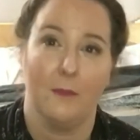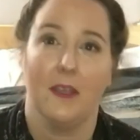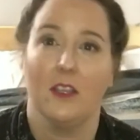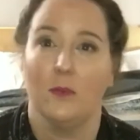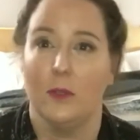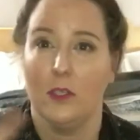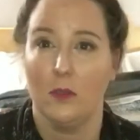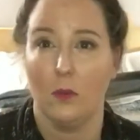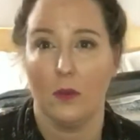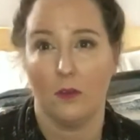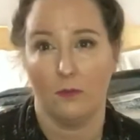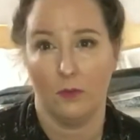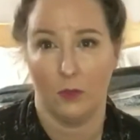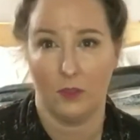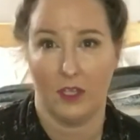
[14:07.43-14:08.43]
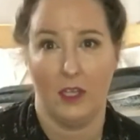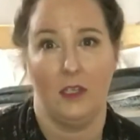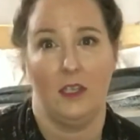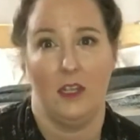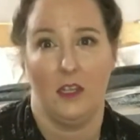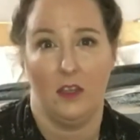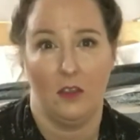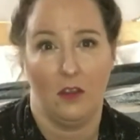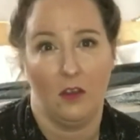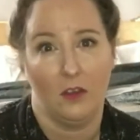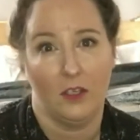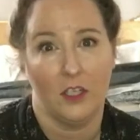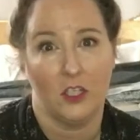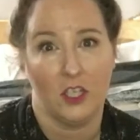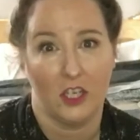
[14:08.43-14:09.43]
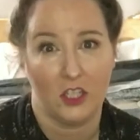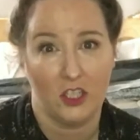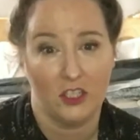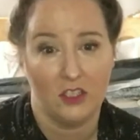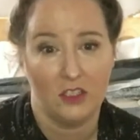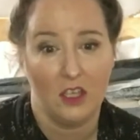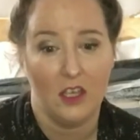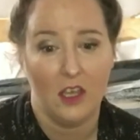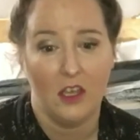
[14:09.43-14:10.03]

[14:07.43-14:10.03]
because we do want to rotate taking our injections